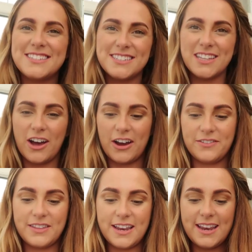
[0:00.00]

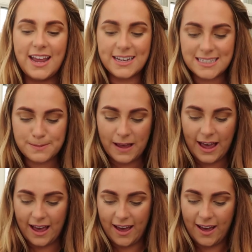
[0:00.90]
So the next
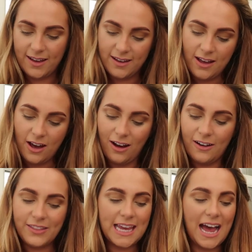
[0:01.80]
pair
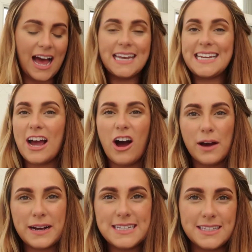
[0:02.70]
are the Hallie
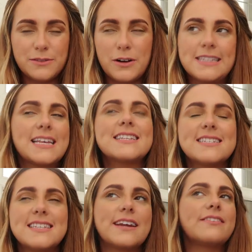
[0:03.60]
high-waisted ones. As
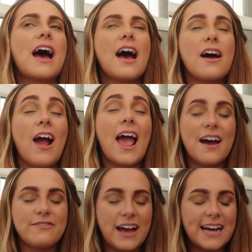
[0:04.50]
I said, I
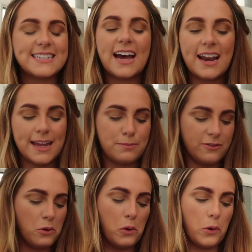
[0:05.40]
have had Hallie
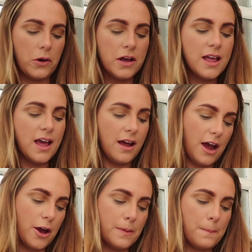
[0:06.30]
before, but
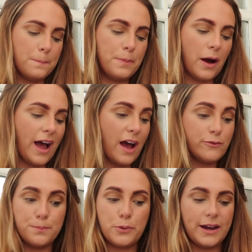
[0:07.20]
I
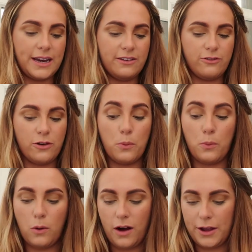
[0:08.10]
haven't bought any for a
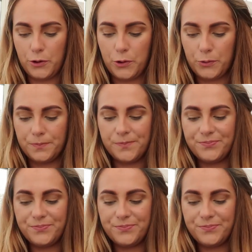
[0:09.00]
while.